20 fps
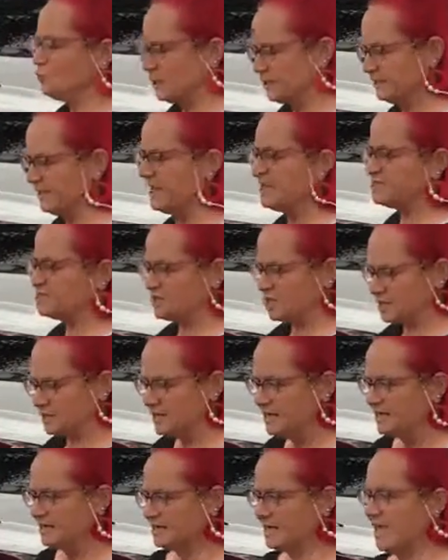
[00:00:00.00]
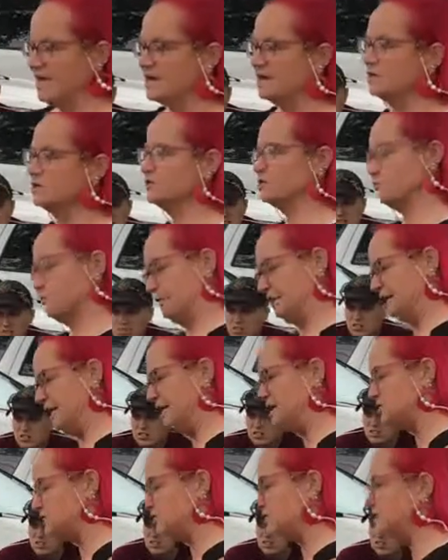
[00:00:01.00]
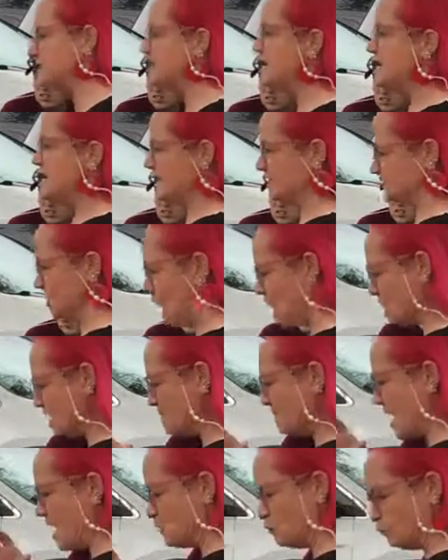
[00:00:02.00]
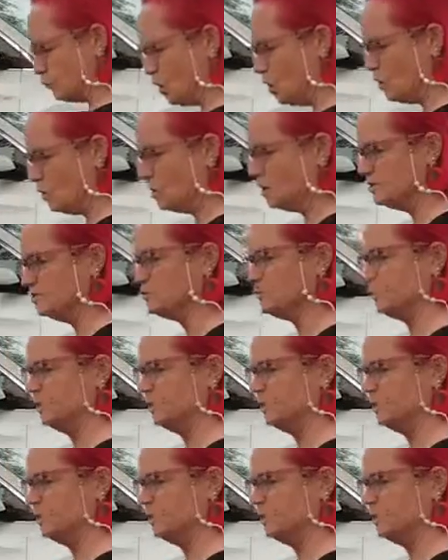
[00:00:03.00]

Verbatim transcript: Religion kills. Religion is all about rules.